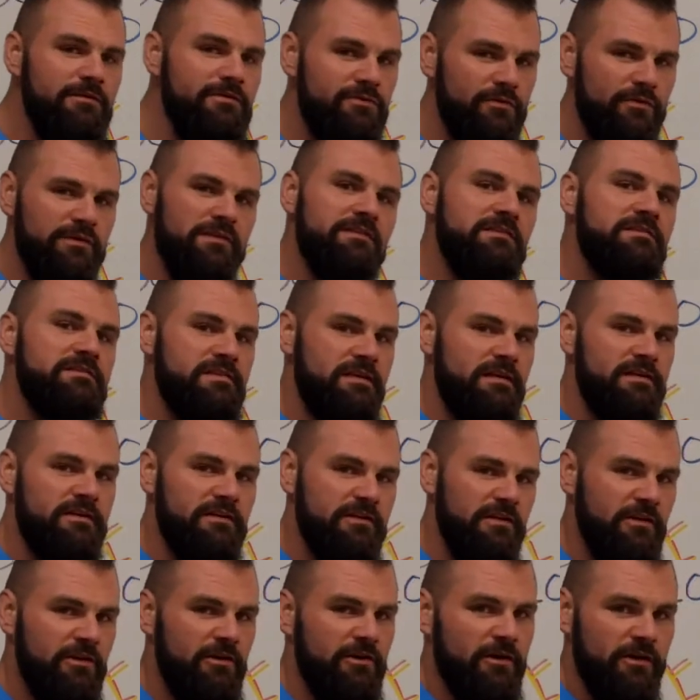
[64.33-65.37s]
between the sun
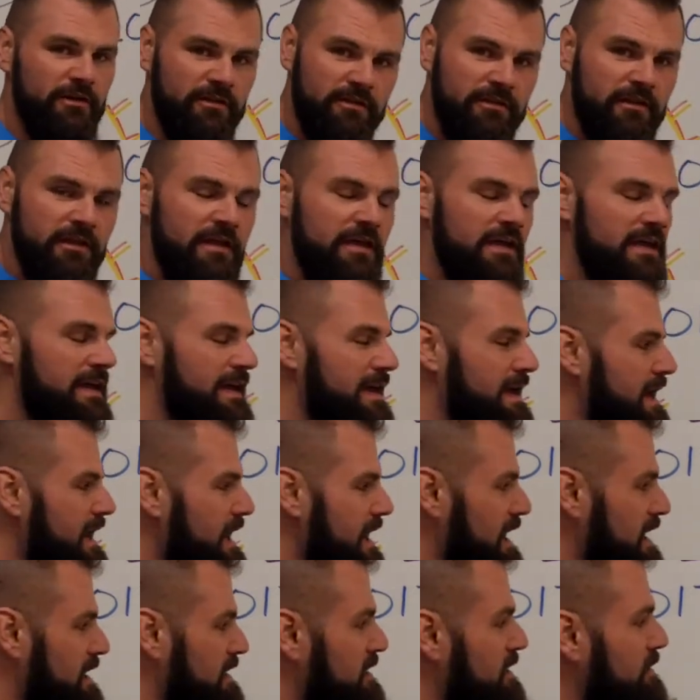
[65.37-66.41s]
and the earth,
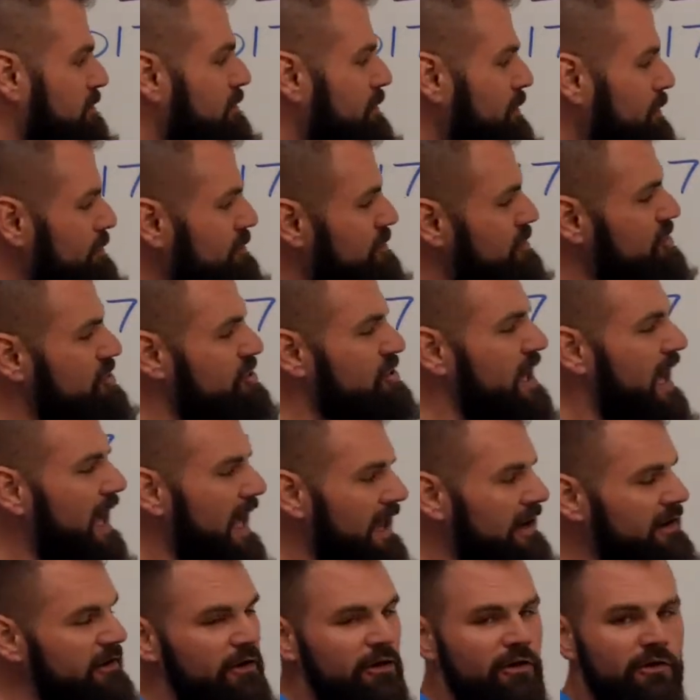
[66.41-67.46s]
and the moon's
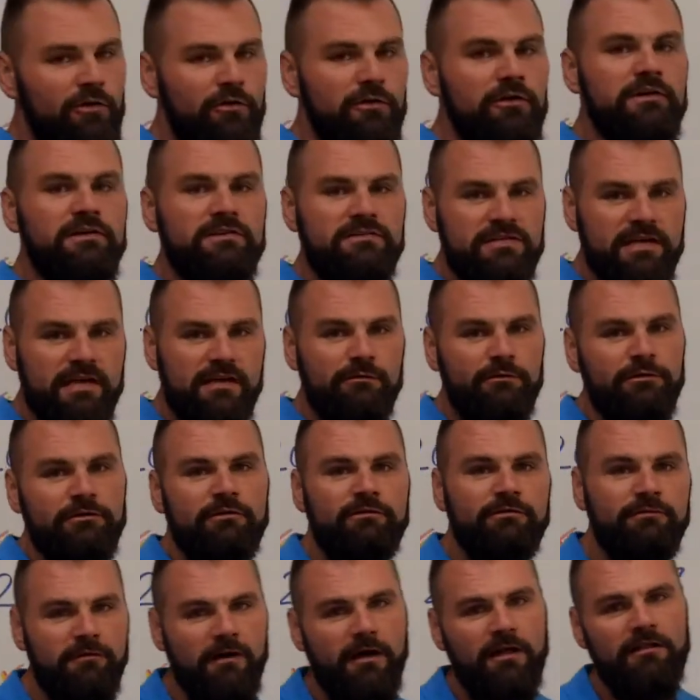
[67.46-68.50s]
shadow is able
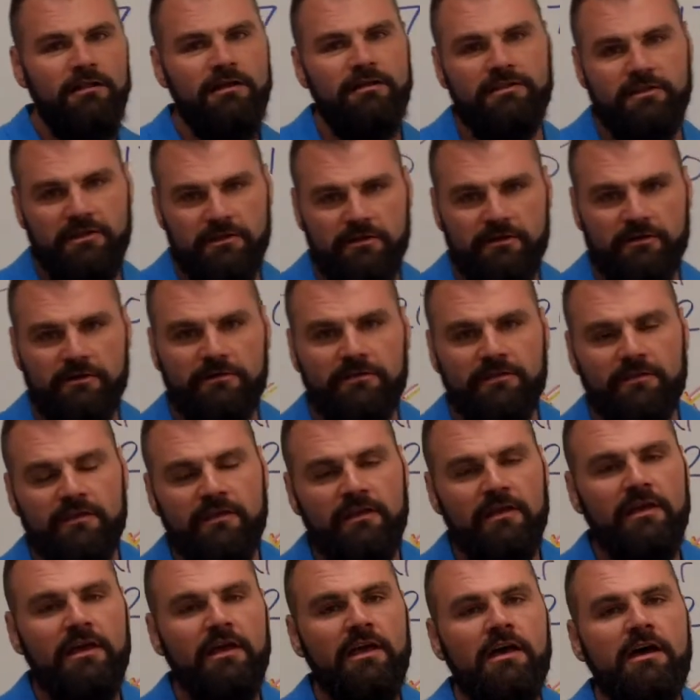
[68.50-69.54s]
to fall on the earth,
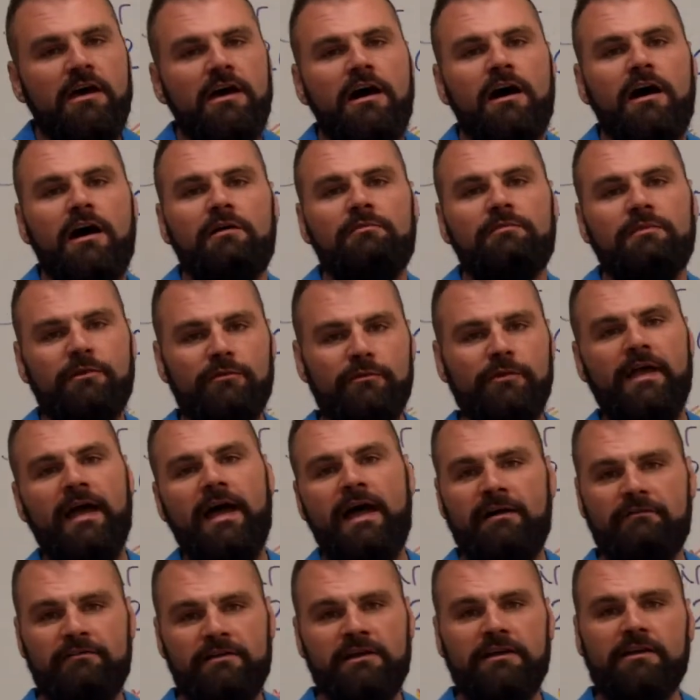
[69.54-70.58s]
then we
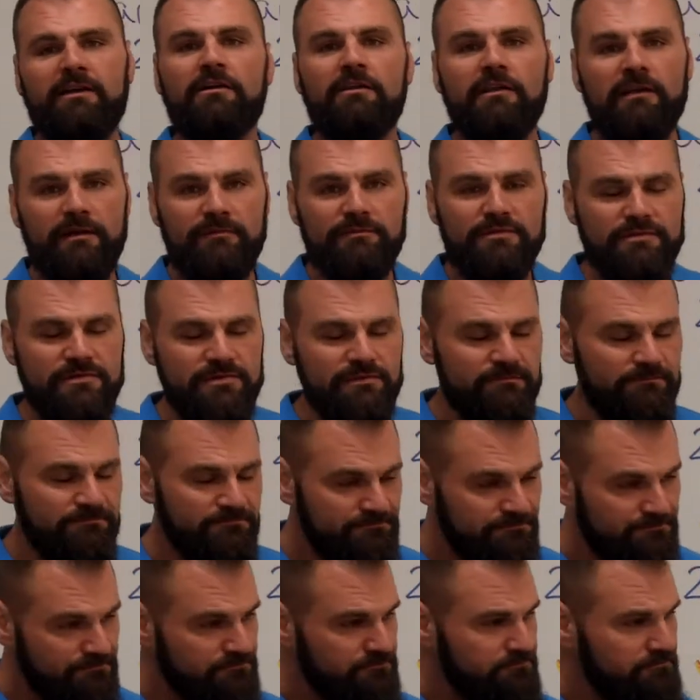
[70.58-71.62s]
have an eclipse.
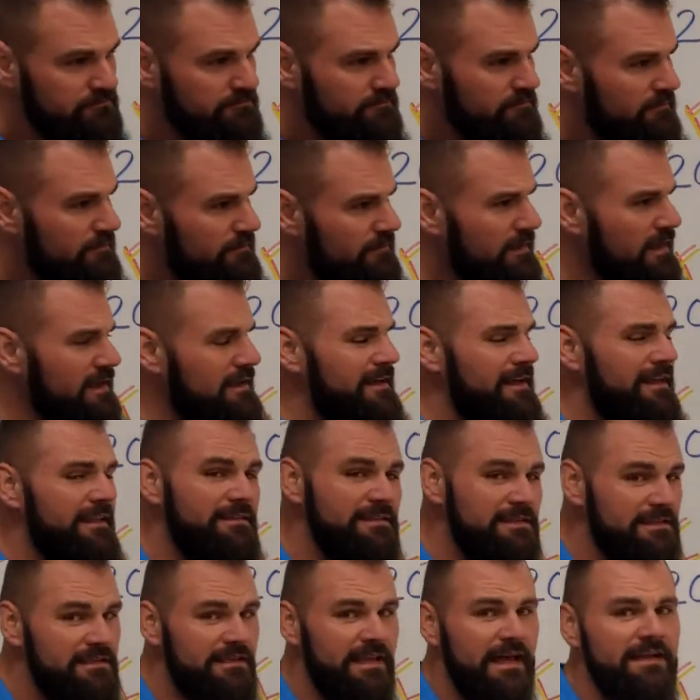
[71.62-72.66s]

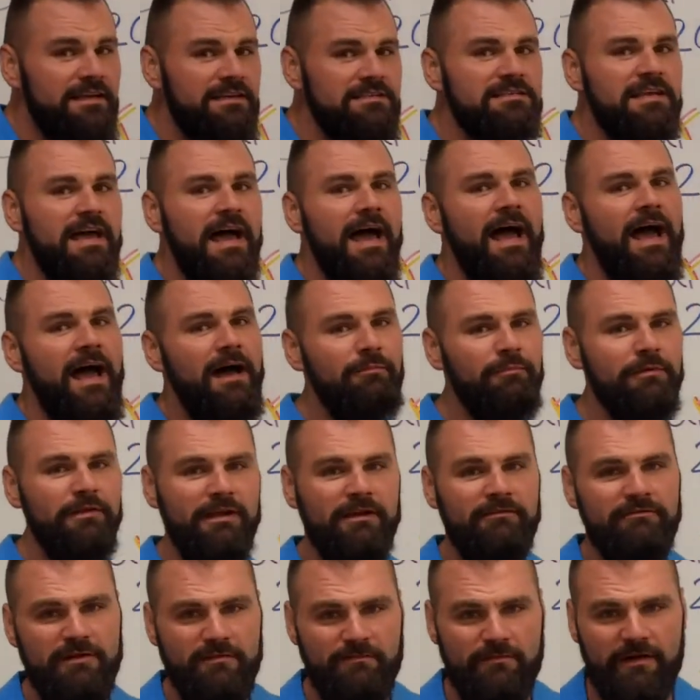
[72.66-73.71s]
That doesn't happen
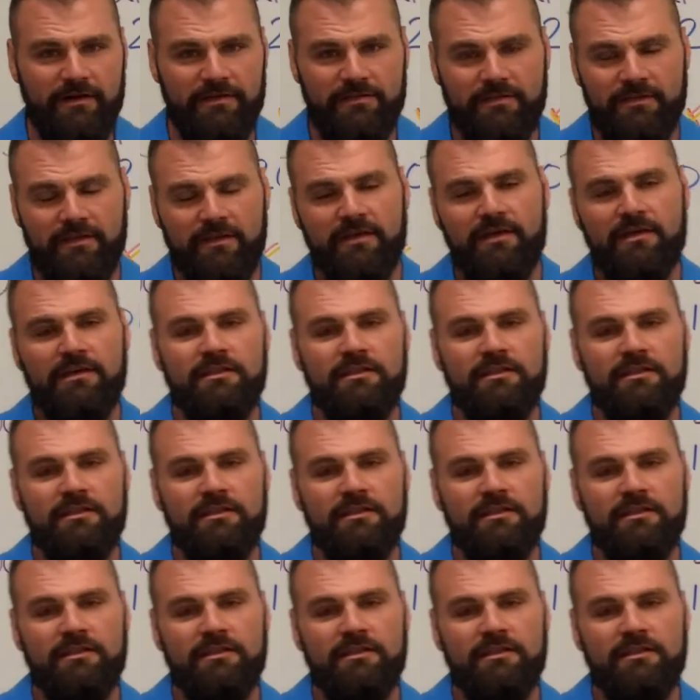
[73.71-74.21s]
every month.